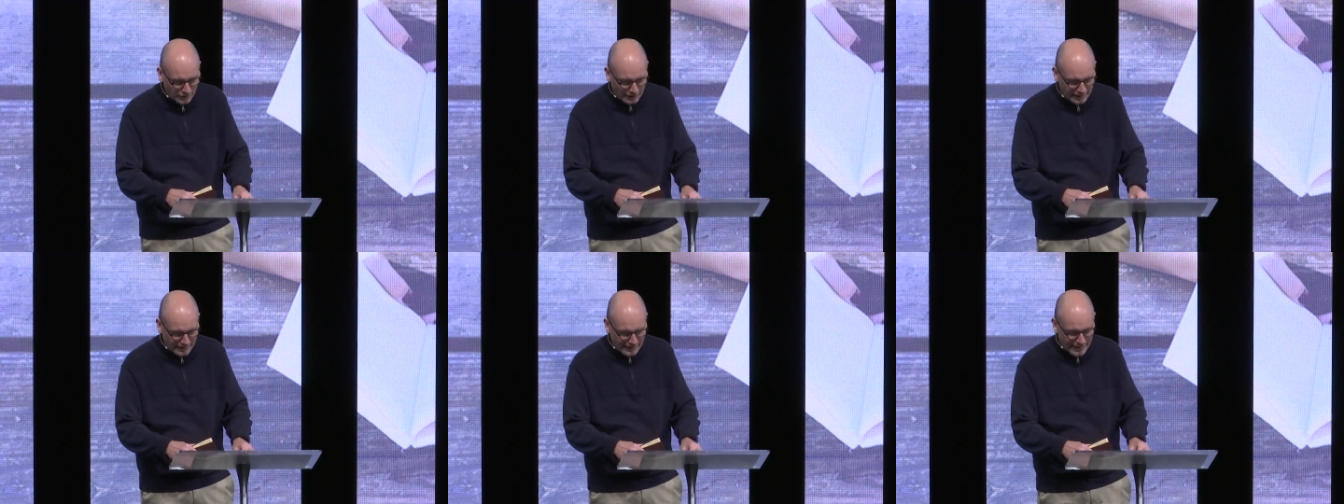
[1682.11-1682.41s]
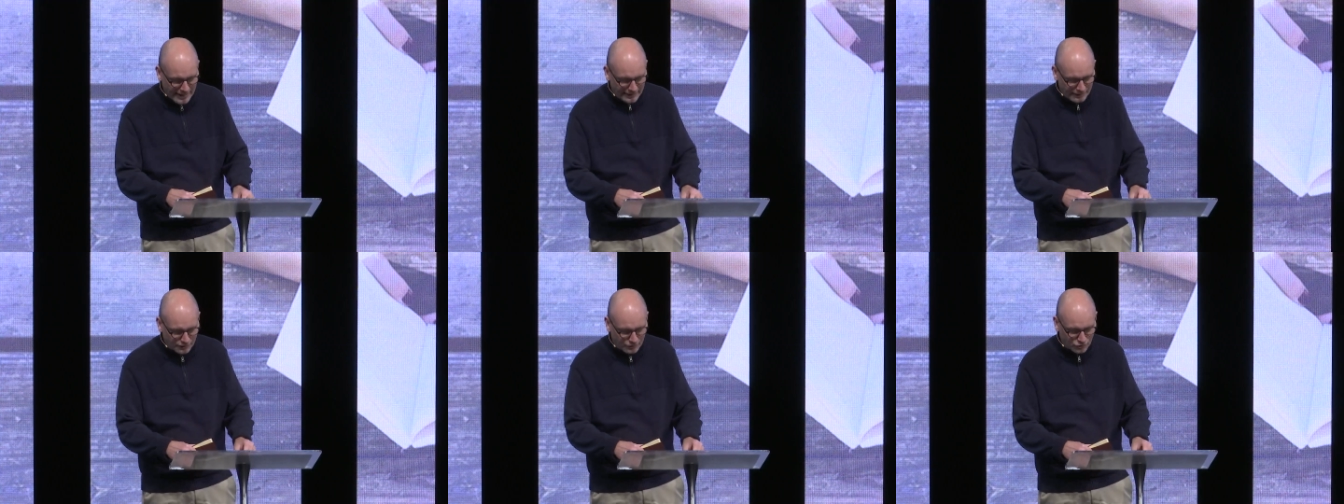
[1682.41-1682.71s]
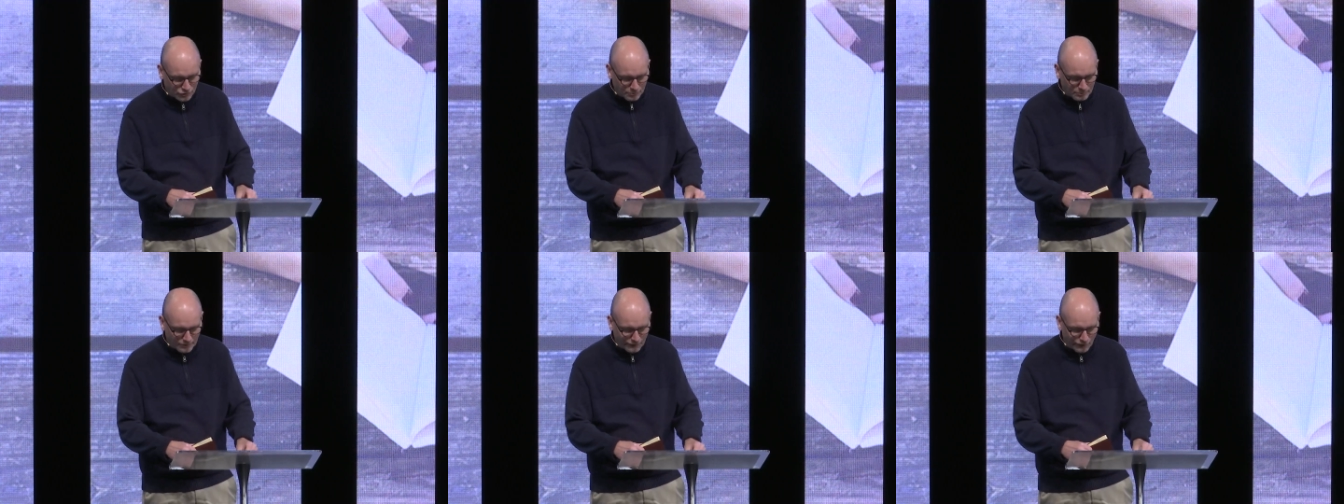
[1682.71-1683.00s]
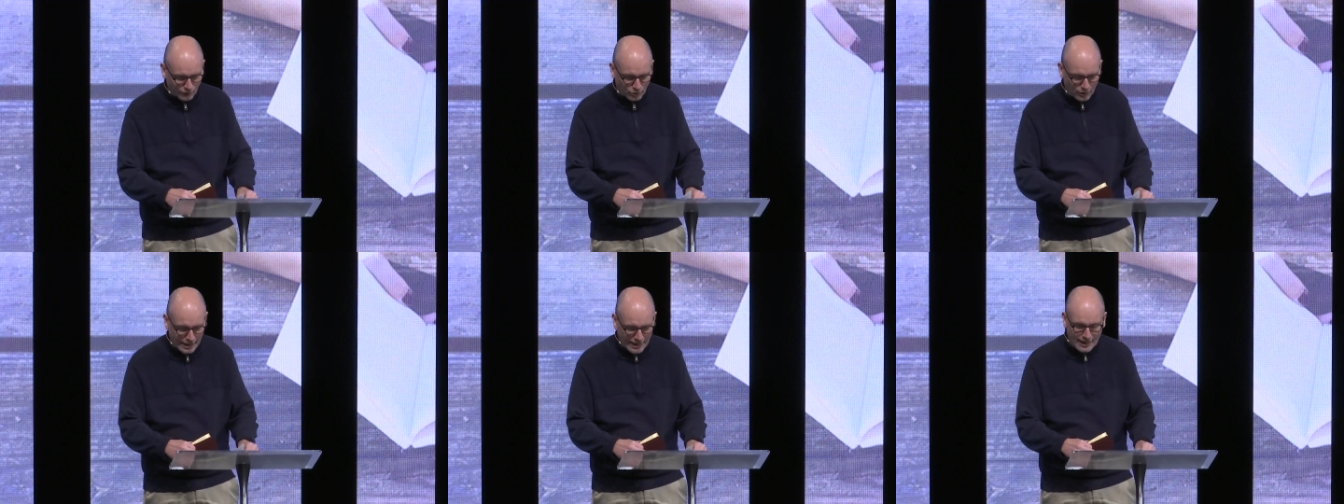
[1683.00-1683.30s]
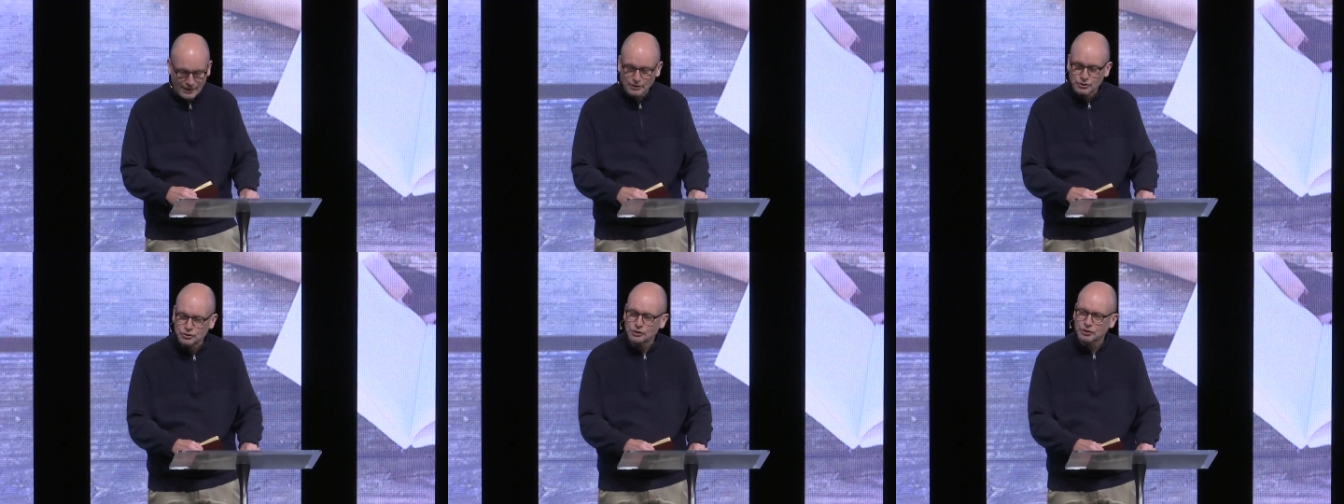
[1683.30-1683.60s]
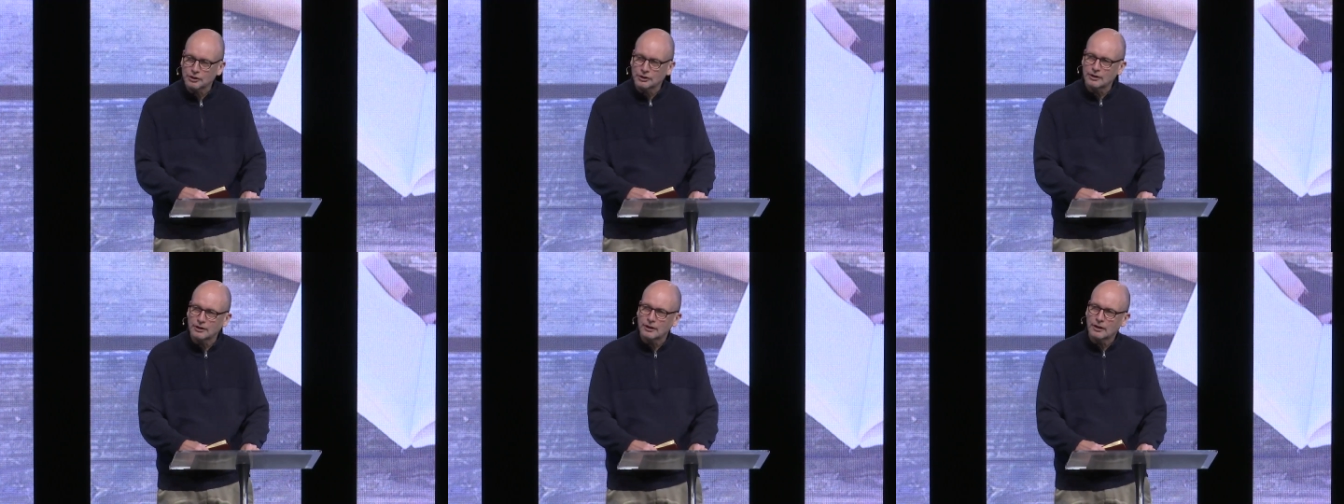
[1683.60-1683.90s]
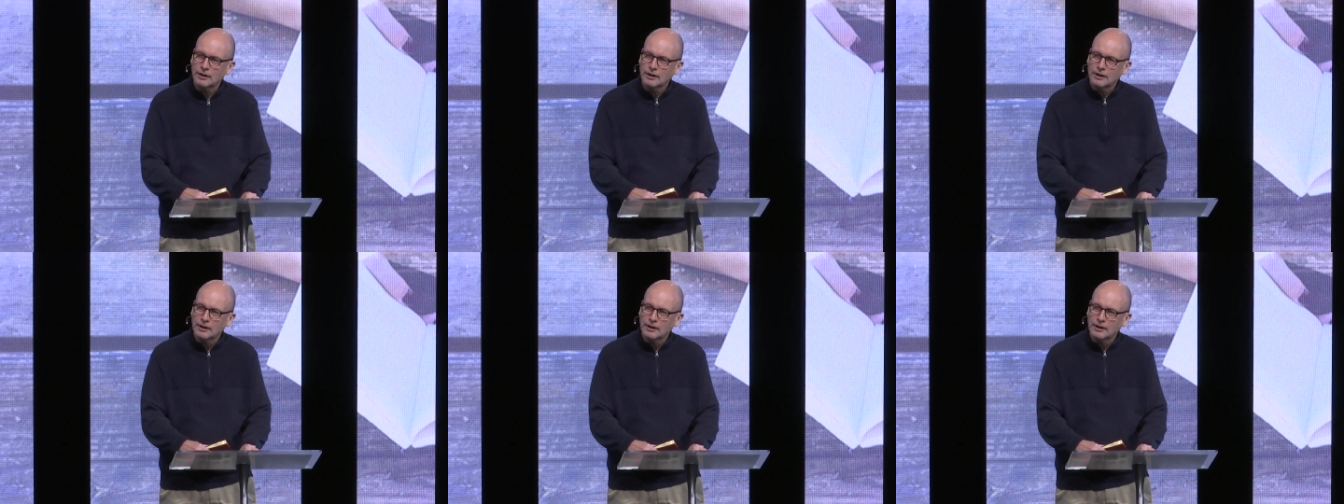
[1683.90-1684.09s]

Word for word: and attitude before action,